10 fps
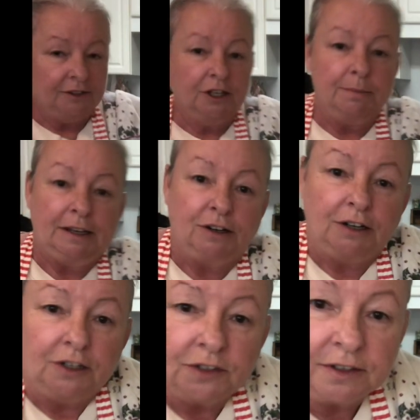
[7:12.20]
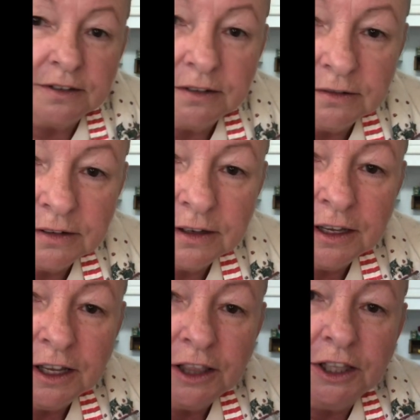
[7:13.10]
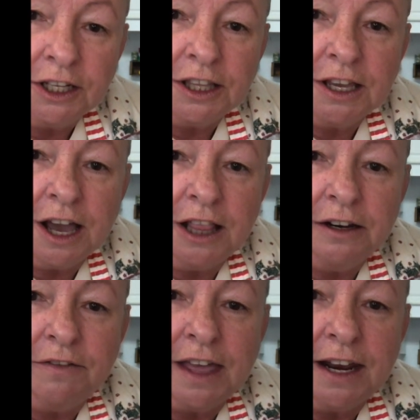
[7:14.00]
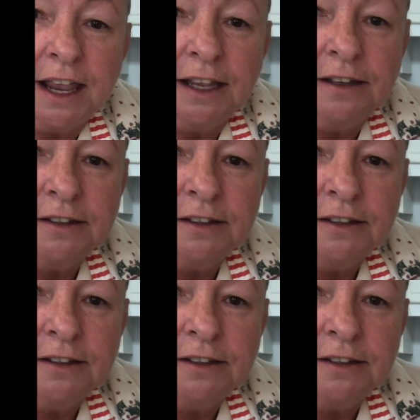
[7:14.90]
Look at my girls. Look at the color of that egg.